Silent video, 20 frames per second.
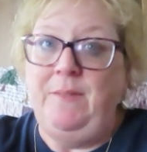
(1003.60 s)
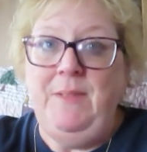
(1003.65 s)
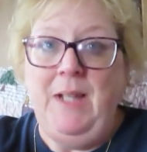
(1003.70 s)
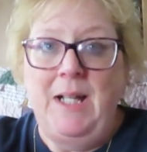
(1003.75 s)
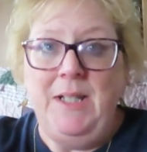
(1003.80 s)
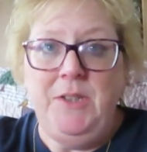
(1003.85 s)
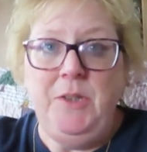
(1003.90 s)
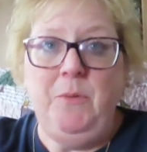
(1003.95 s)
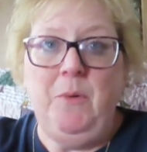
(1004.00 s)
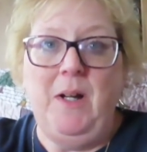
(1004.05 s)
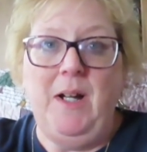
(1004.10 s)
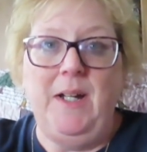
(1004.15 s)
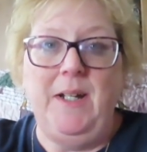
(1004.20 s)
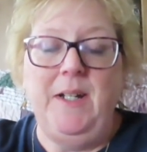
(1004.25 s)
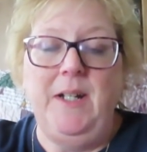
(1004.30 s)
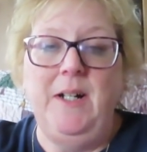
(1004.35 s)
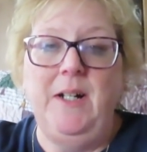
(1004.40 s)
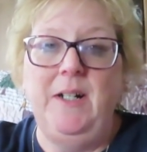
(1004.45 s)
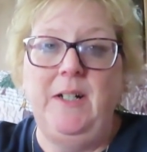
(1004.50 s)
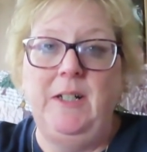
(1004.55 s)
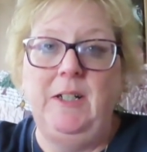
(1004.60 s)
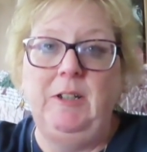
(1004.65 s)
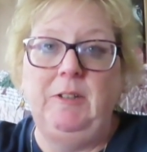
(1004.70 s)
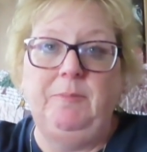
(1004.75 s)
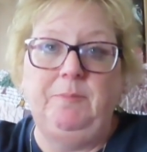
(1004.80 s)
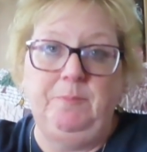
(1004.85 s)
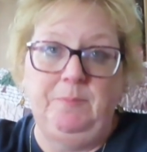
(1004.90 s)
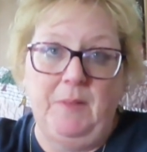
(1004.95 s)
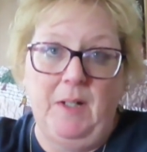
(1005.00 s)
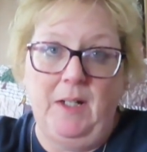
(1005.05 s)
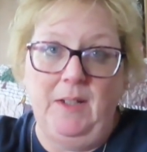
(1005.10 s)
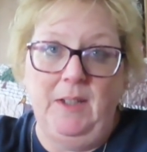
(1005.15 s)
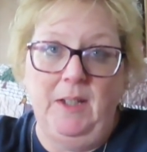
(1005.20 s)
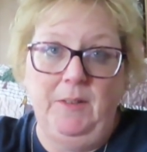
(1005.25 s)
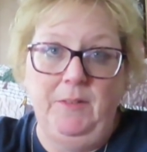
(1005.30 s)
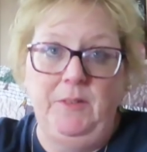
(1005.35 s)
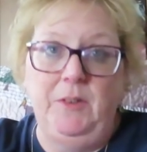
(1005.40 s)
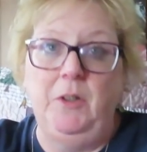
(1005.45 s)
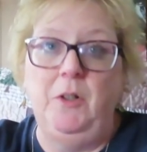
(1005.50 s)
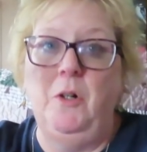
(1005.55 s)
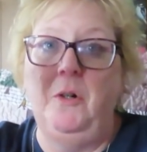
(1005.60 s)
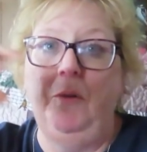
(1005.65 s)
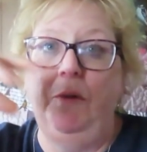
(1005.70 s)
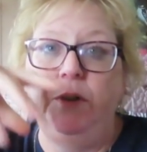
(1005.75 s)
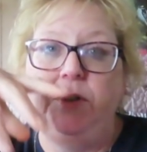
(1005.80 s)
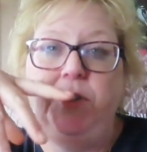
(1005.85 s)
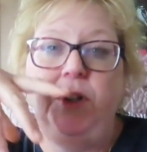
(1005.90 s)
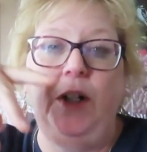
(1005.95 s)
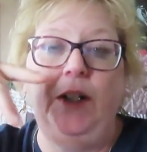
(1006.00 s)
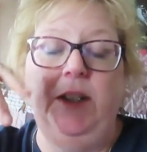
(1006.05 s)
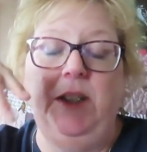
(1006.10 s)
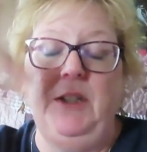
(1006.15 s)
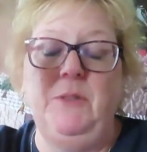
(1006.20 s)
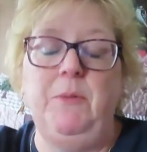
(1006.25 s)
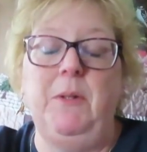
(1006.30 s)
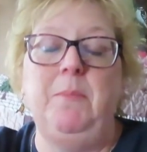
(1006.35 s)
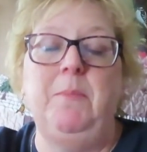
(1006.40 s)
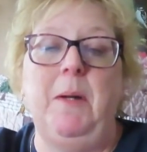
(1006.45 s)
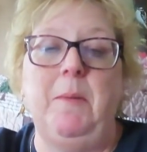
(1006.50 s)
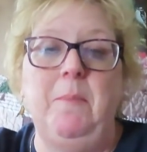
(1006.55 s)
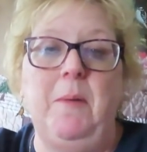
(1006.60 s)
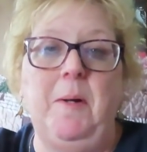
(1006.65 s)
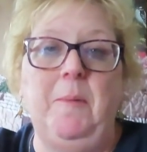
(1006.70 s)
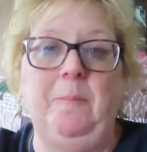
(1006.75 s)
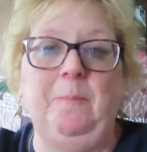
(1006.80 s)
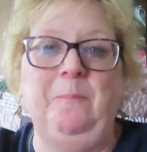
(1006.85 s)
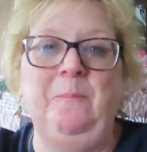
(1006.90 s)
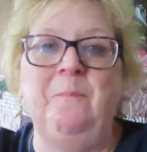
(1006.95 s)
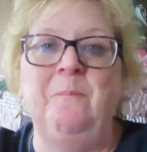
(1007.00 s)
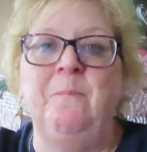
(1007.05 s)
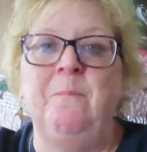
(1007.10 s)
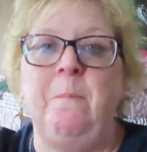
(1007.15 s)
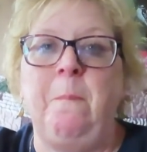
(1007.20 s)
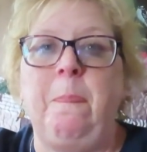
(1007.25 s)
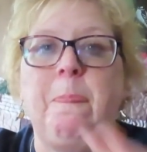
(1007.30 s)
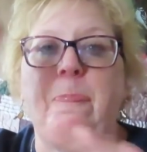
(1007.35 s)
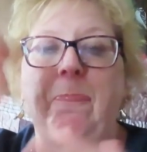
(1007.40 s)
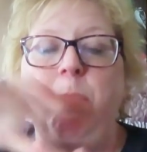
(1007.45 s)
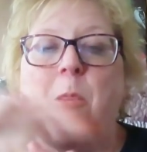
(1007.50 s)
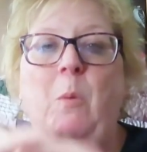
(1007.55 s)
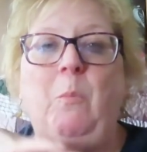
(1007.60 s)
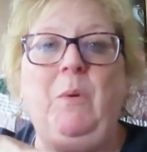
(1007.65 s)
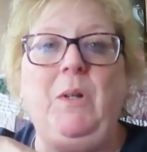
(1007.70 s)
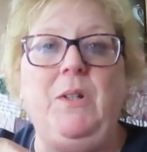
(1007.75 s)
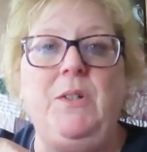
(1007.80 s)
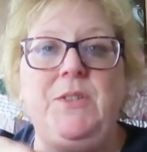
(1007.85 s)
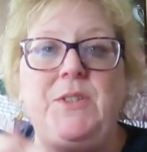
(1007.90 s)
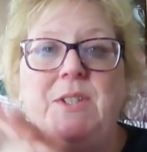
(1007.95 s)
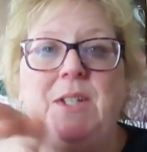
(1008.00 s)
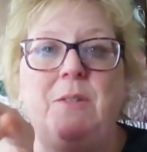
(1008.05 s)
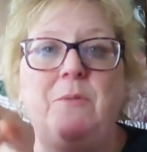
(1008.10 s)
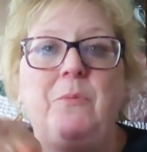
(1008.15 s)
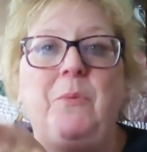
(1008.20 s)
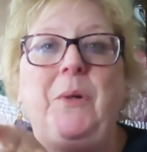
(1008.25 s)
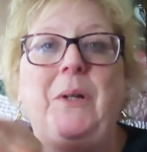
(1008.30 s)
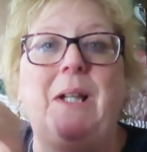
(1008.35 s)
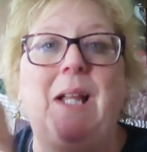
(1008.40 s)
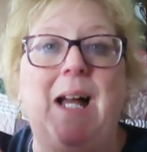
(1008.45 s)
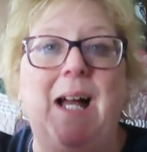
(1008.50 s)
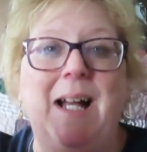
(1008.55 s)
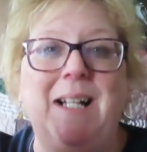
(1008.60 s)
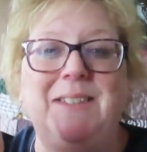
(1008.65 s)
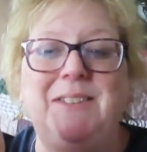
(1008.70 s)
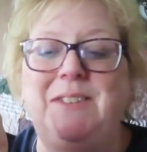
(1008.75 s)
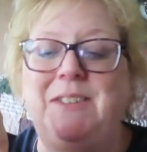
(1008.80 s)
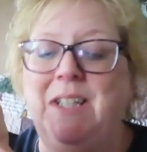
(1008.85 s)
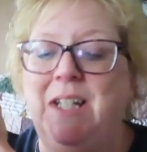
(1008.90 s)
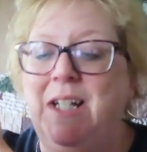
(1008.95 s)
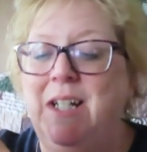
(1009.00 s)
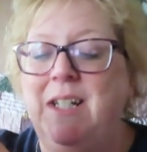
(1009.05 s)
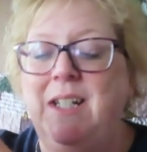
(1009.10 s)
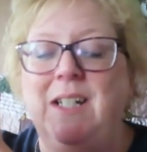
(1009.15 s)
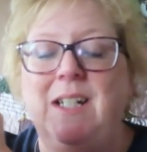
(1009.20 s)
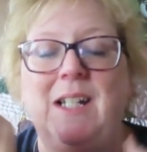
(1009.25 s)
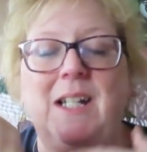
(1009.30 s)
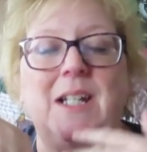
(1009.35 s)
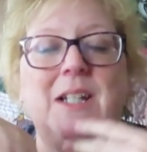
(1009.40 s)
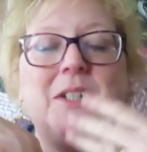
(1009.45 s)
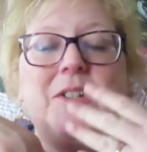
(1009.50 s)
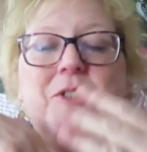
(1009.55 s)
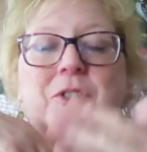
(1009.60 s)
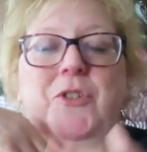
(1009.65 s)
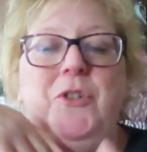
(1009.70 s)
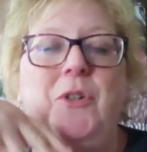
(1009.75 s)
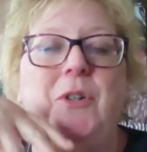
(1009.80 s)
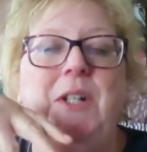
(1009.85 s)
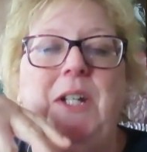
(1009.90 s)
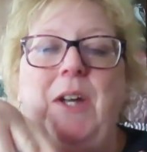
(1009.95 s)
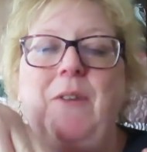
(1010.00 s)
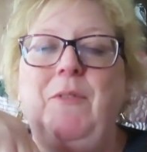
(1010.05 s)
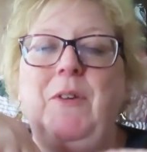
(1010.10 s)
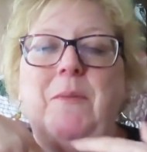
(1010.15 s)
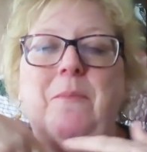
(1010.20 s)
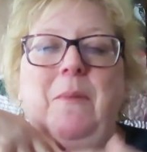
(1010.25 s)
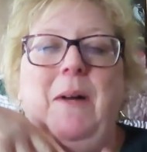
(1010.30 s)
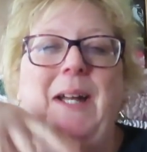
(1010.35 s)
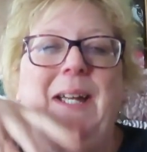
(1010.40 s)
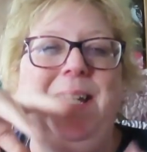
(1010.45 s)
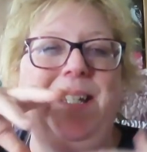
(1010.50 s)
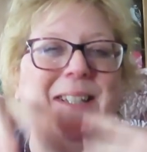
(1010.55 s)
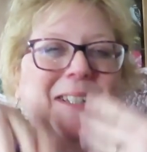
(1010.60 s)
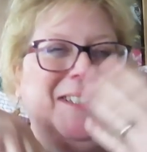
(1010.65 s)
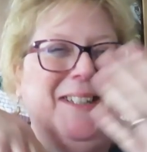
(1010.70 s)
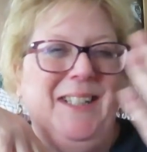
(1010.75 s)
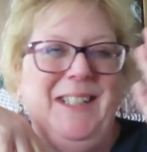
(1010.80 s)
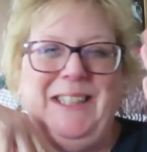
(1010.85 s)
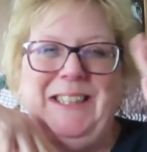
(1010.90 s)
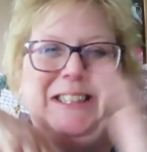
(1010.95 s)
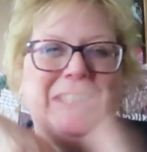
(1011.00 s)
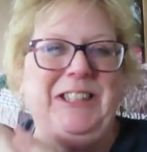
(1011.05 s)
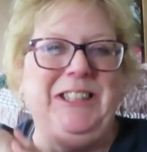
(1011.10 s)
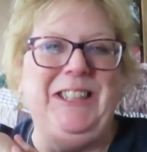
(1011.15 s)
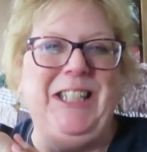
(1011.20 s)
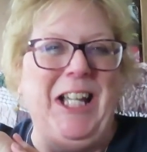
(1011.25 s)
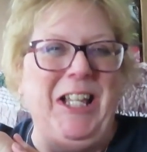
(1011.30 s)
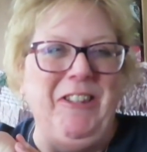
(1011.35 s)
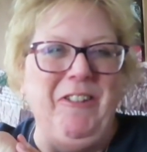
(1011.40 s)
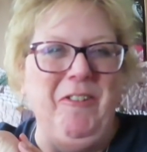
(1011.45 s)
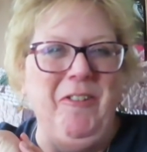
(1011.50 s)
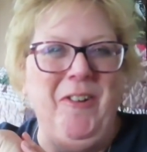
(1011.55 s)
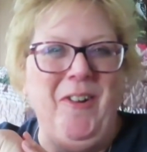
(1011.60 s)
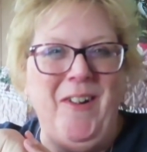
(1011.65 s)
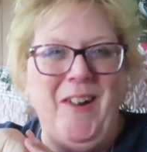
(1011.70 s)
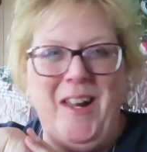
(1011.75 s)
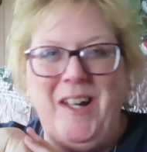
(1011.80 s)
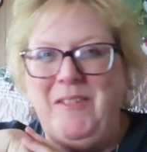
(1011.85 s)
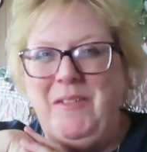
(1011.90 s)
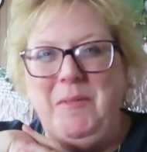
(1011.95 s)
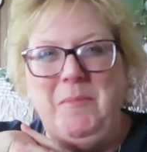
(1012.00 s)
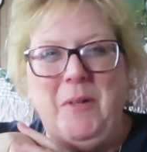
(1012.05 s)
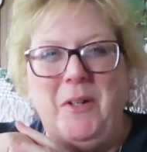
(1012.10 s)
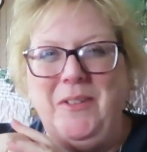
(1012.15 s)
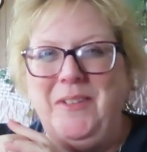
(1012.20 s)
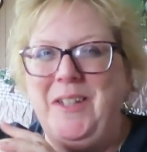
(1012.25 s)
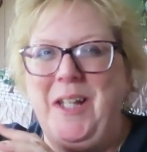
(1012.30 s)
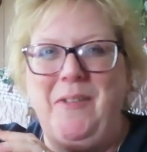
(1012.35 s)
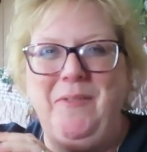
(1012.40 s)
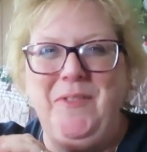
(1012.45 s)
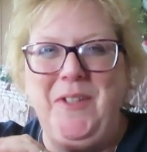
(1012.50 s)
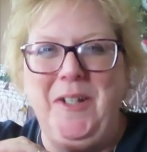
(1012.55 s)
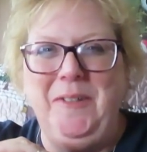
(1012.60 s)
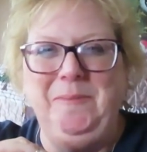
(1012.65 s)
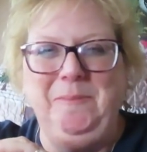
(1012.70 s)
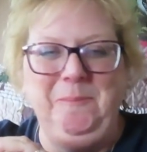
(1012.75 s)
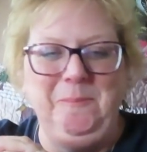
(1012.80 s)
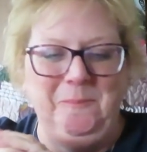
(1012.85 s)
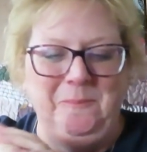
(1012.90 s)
That's why I like to go with Chinese with my mom. We could sit and relax and enjoy every bite together. We both loved it.